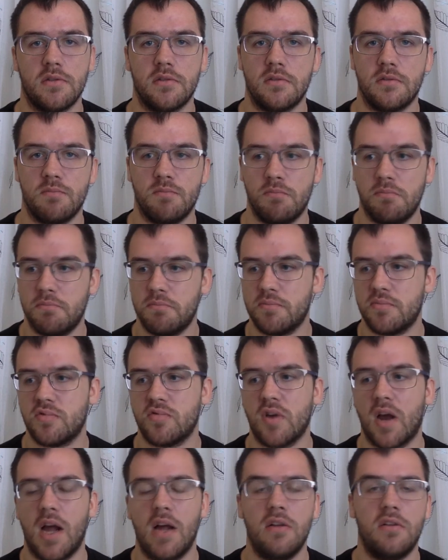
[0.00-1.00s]
Just
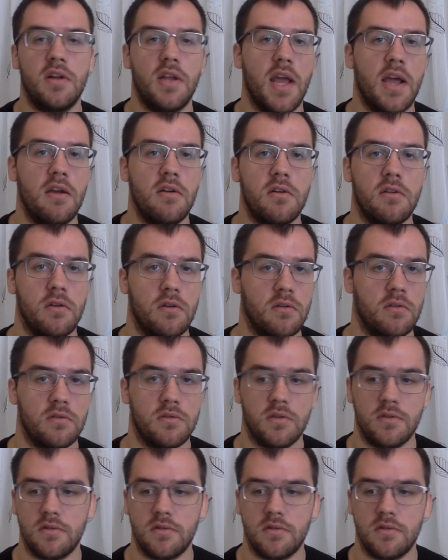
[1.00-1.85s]
trial and error.